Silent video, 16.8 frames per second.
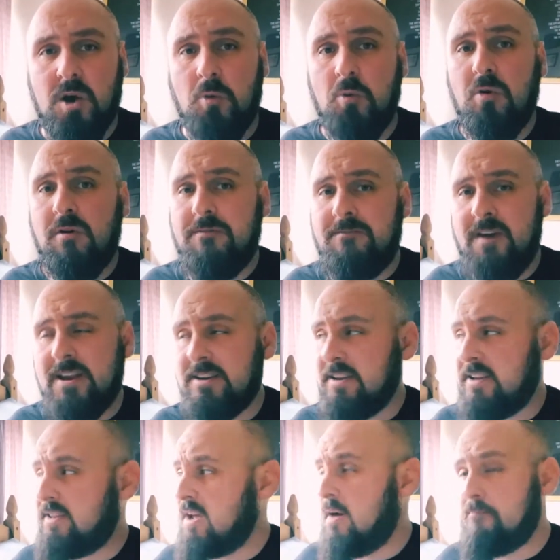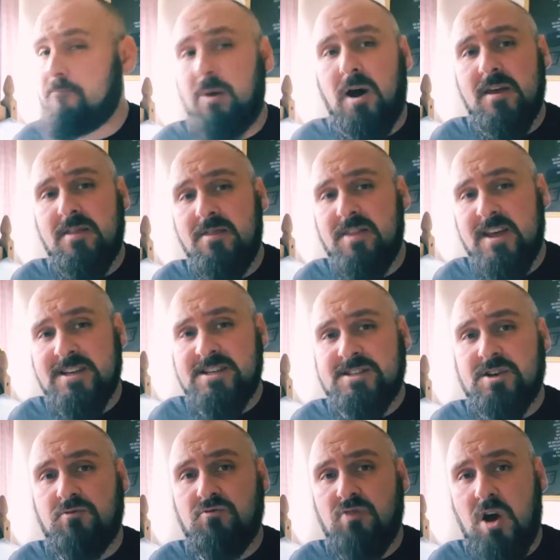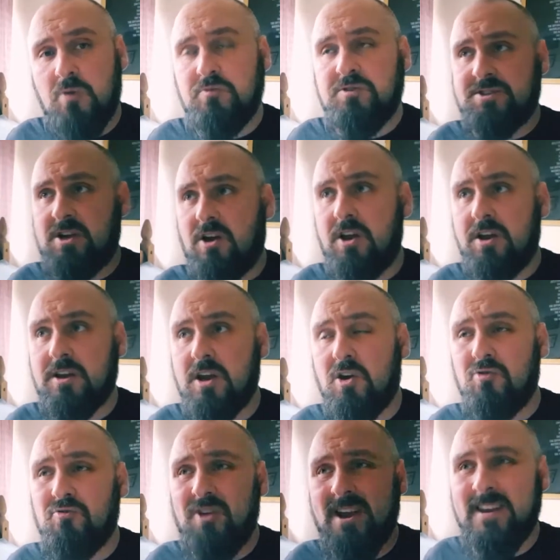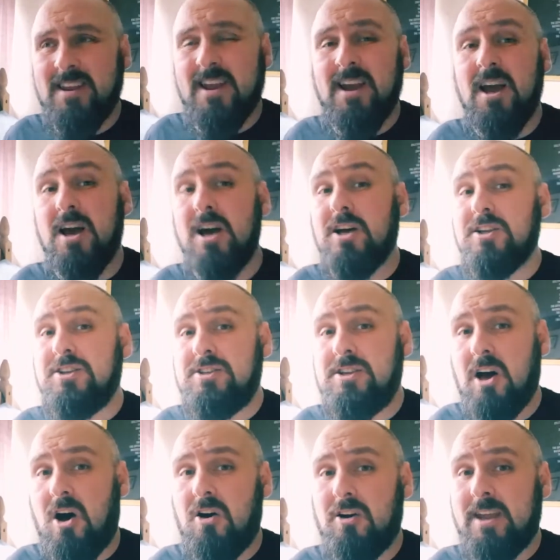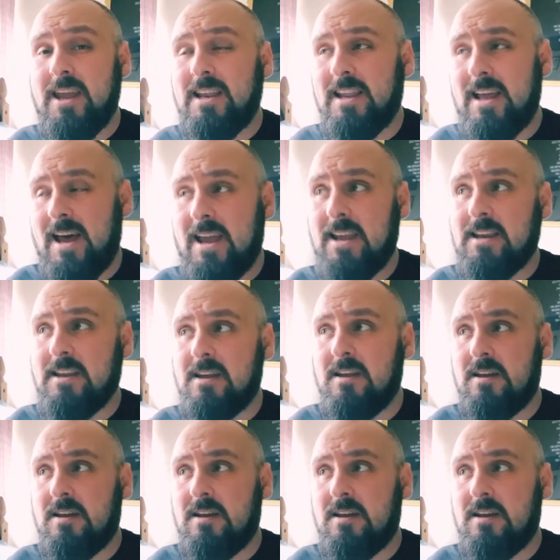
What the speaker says: were offended by this road sign, reading Darkie Lane.